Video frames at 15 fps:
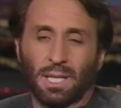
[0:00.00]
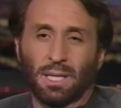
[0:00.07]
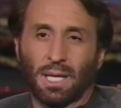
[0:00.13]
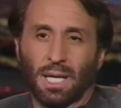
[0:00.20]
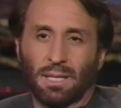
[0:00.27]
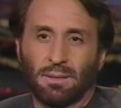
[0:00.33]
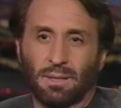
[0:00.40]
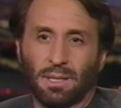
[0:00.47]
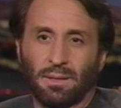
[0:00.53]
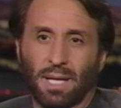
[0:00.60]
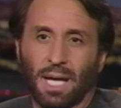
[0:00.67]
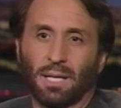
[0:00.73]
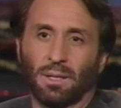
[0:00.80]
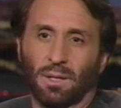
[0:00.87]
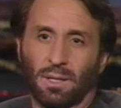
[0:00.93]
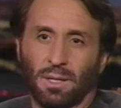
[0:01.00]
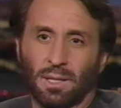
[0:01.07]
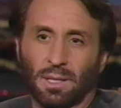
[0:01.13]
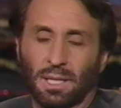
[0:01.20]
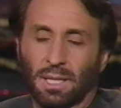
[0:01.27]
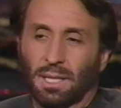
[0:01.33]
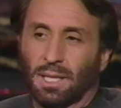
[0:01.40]
I, I think that law
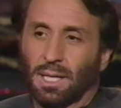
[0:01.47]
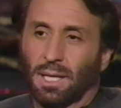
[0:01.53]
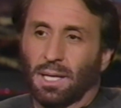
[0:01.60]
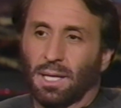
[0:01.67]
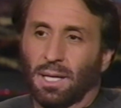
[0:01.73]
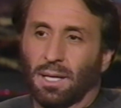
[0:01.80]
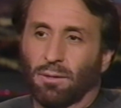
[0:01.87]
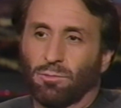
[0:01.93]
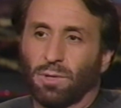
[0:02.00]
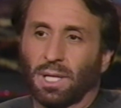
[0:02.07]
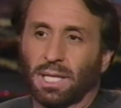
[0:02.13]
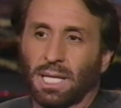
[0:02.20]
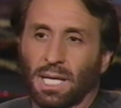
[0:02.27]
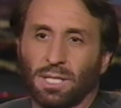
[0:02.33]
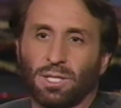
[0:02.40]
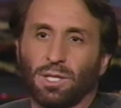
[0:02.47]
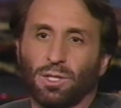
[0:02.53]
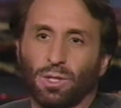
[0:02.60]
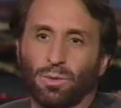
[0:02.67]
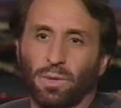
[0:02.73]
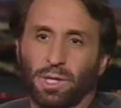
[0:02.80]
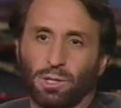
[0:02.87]
uh, really has to
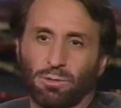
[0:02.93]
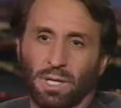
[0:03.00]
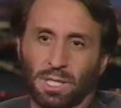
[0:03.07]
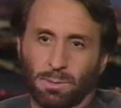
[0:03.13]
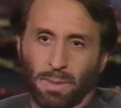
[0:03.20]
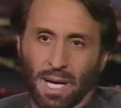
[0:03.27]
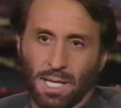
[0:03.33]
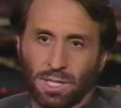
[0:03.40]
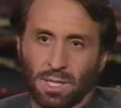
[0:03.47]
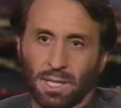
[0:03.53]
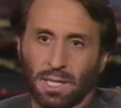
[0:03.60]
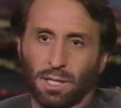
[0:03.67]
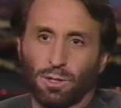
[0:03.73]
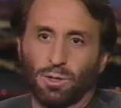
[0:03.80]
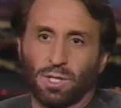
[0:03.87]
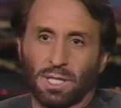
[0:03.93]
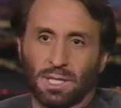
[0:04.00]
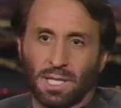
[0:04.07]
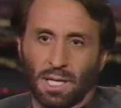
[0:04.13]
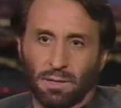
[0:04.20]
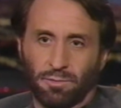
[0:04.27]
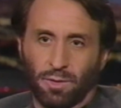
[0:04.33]
do with trespassing and using
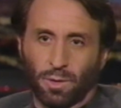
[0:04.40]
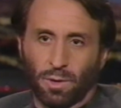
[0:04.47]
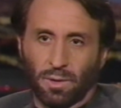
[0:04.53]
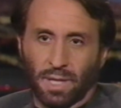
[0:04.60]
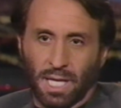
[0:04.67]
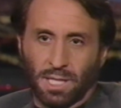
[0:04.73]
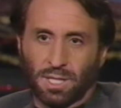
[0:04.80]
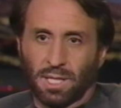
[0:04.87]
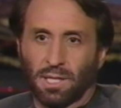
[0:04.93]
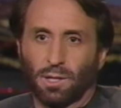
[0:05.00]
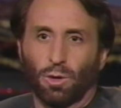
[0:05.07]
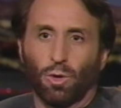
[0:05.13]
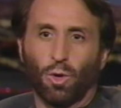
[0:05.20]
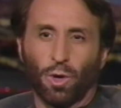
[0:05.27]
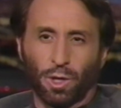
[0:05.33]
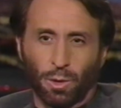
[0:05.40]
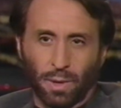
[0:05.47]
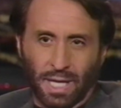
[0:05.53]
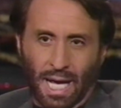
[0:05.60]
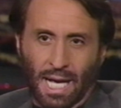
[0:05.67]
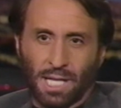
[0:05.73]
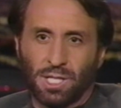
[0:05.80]
telephoto lensing or
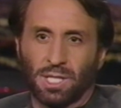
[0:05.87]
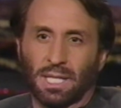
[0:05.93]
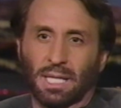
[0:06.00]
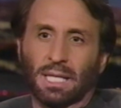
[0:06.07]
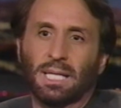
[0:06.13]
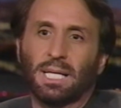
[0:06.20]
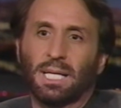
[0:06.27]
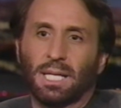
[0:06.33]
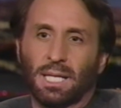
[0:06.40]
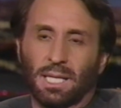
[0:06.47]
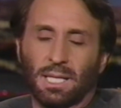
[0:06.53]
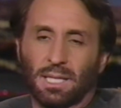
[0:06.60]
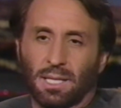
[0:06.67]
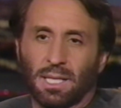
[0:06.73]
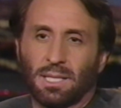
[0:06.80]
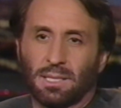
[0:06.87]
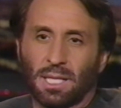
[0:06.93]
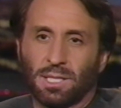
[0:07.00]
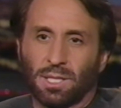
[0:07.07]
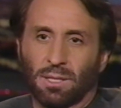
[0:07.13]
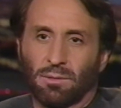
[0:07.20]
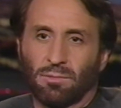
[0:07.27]
auto-enhancing. It, it
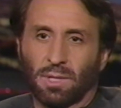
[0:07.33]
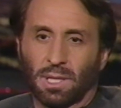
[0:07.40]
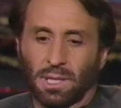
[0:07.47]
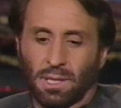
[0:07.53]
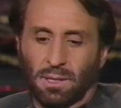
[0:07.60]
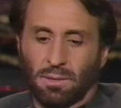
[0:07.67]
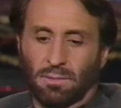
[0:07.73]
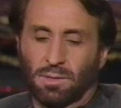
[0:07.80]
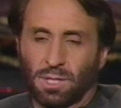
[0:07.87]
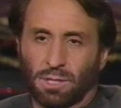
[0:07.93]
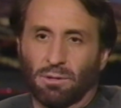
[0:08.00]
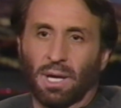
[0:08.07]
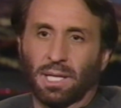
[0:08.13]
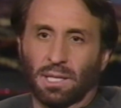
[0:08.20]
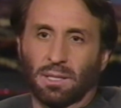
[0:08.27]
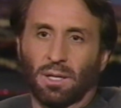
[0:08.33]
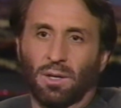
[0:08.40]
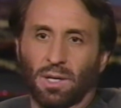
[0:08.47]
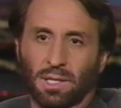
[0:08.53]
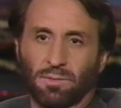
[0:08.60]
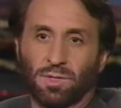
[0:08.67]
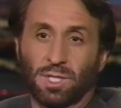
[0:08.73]
doesn't really strike at the
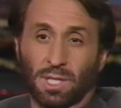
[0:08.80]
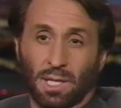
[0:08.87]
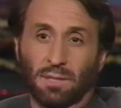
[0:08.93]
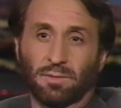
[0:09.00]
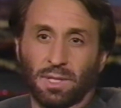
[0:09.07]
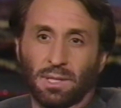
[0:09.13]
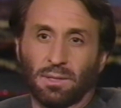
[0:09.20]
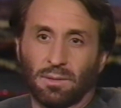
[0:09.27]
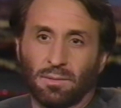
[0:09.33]
heart of Sullivan.